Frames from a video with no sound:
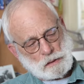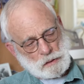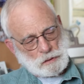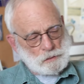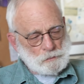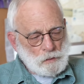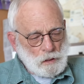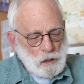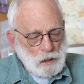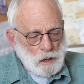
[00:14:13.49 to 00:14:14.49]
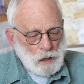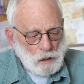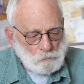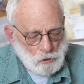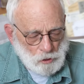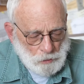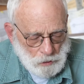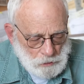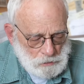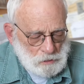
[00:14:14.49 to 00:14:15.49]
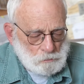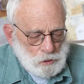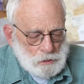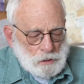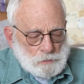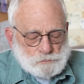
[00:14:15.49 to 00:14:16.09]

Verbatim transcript: uh, uh polar bear hunting book.